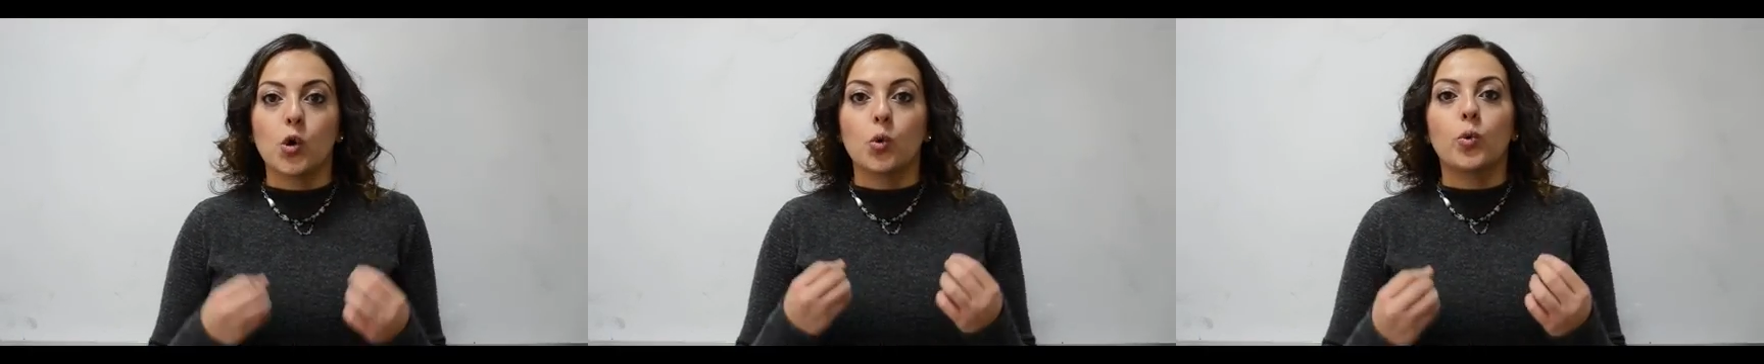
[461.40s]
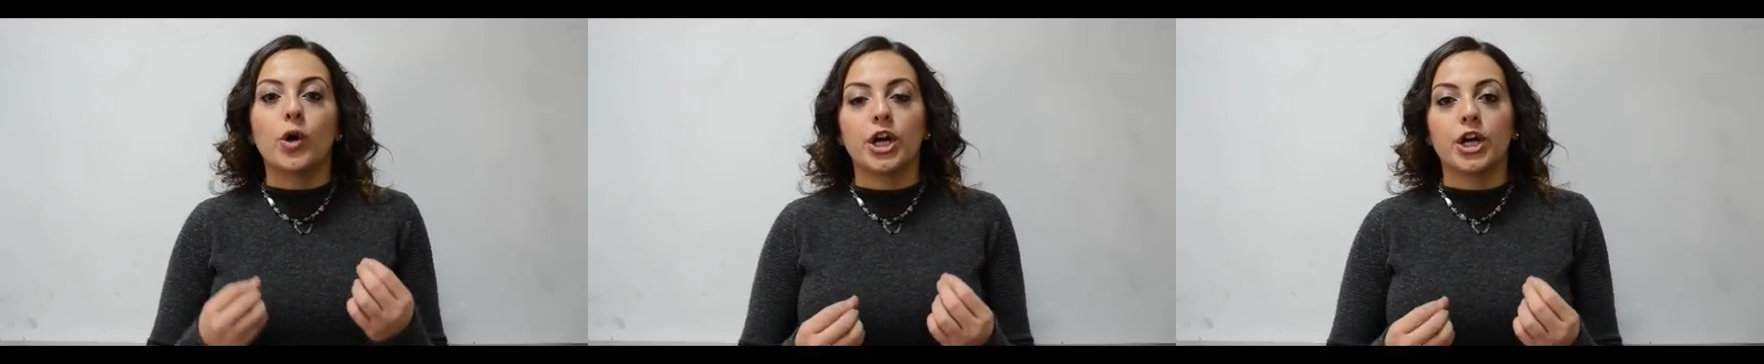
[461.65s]

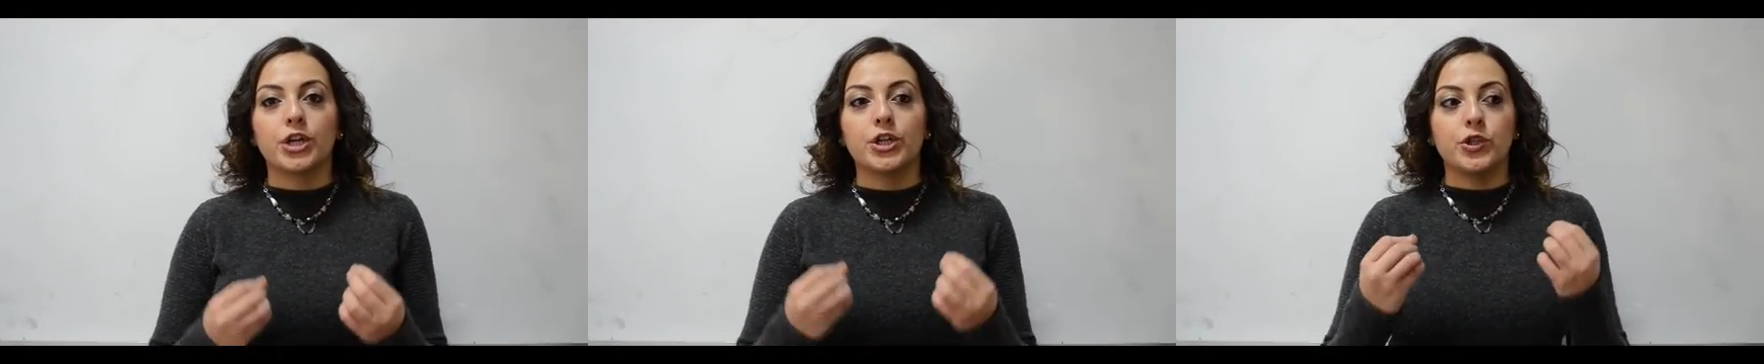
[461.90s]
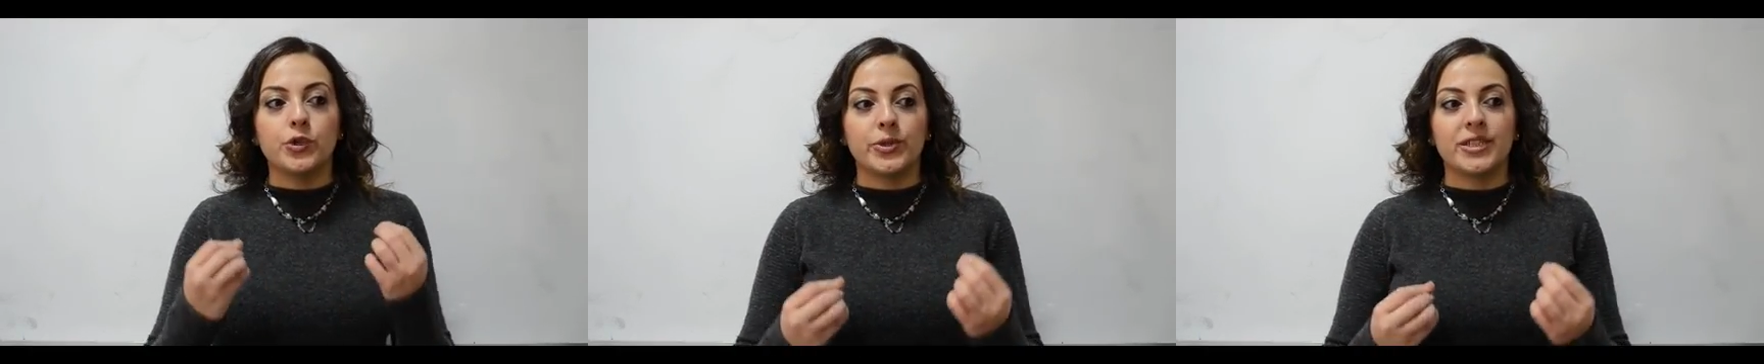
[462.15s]
where
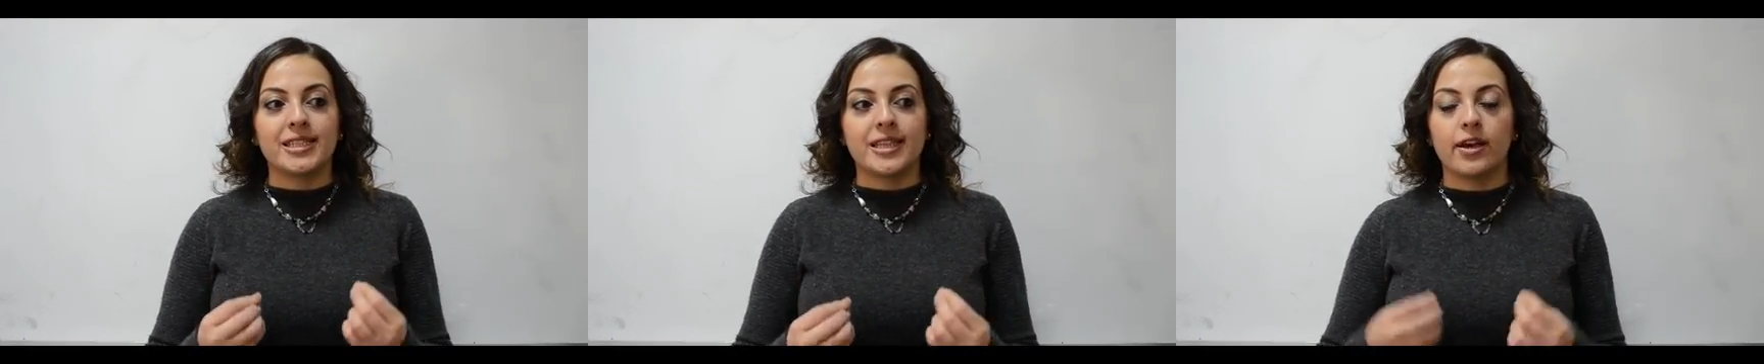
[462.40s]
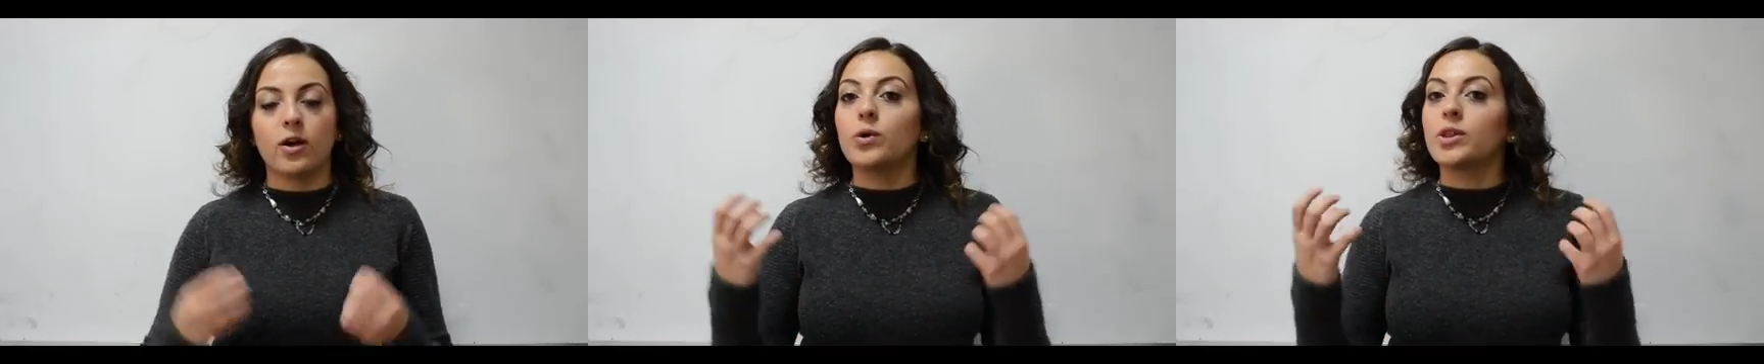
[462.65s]
you would
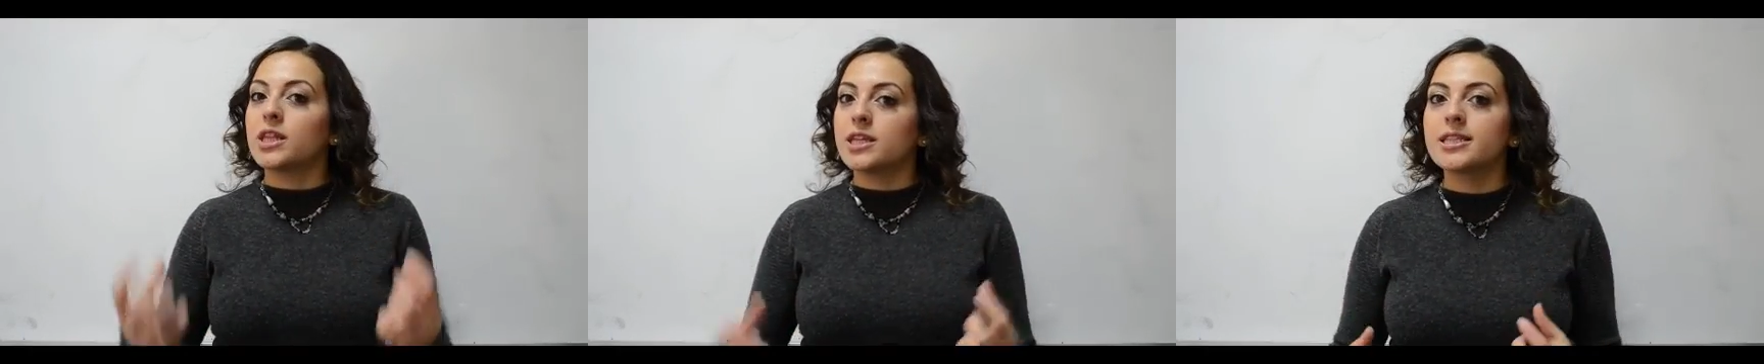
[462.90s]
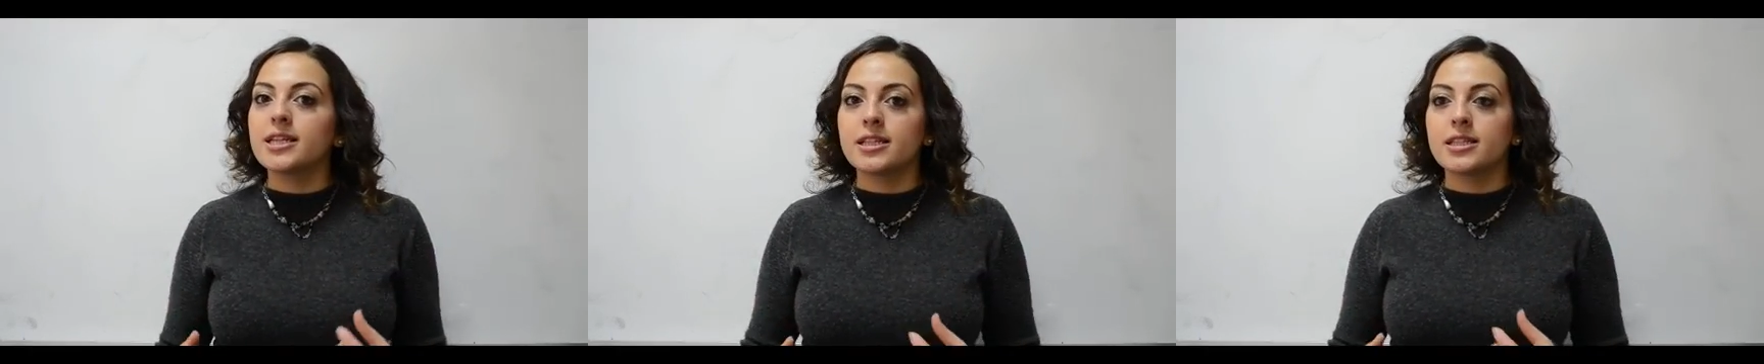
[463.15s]
say, oh,
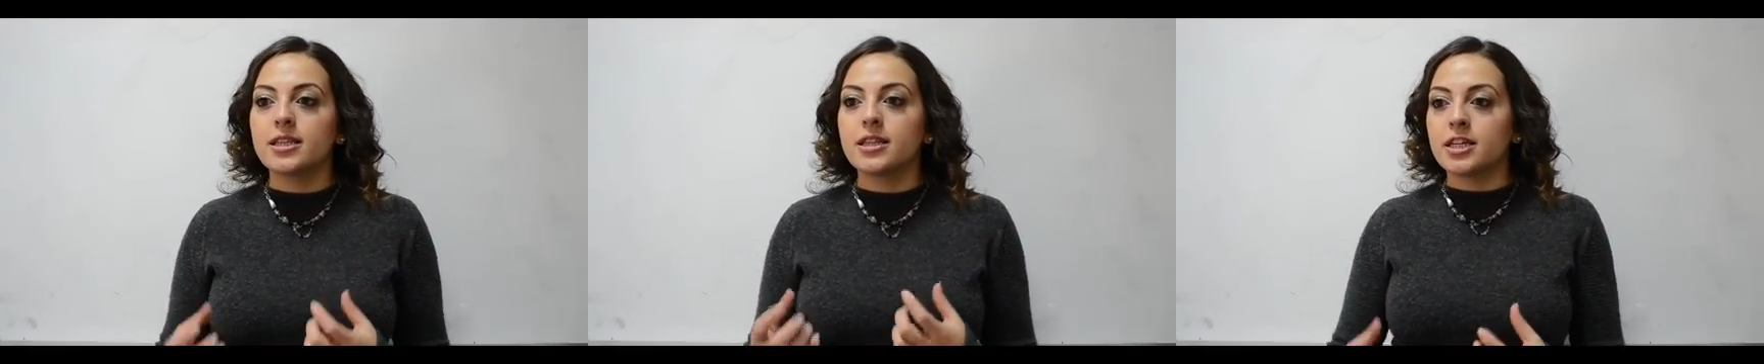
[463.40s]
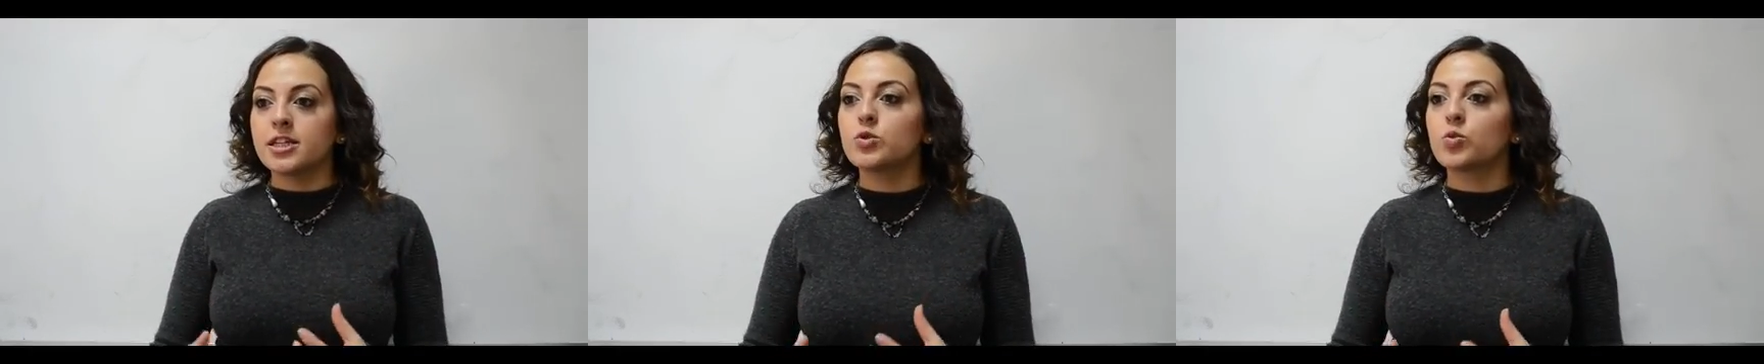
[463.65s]

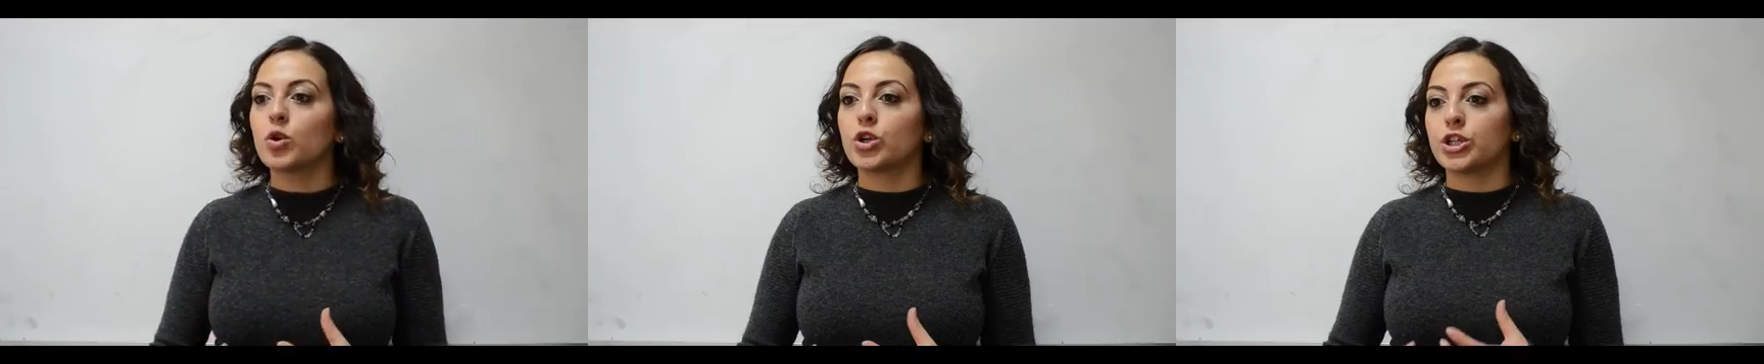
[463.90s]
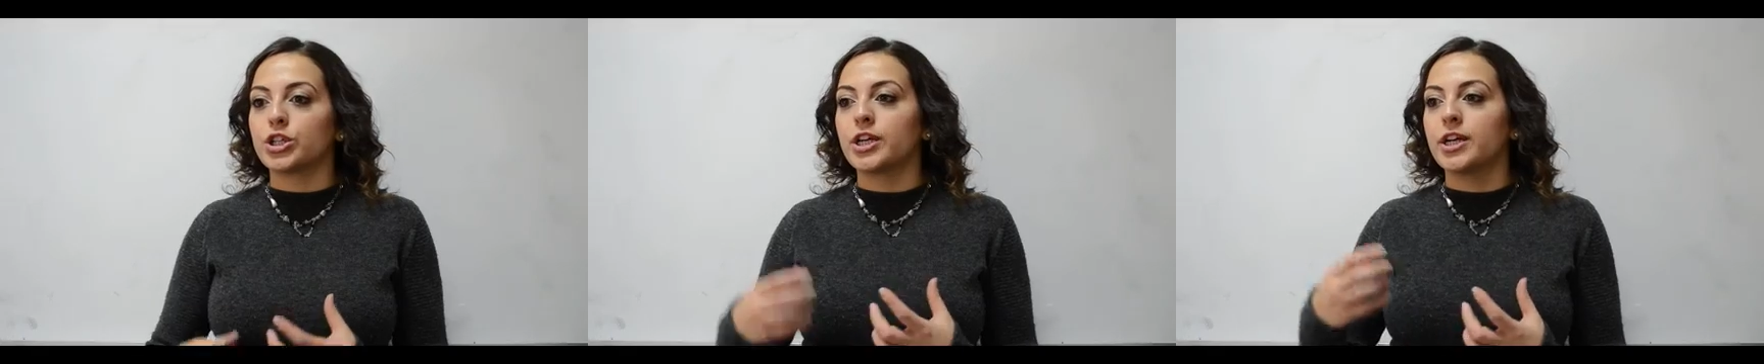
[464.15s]
this
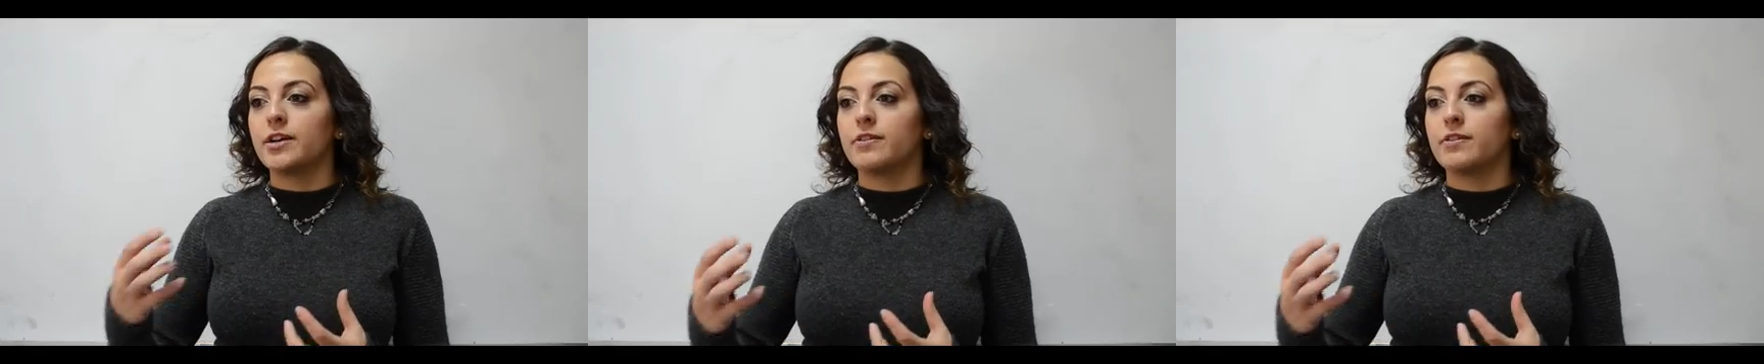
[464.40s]
word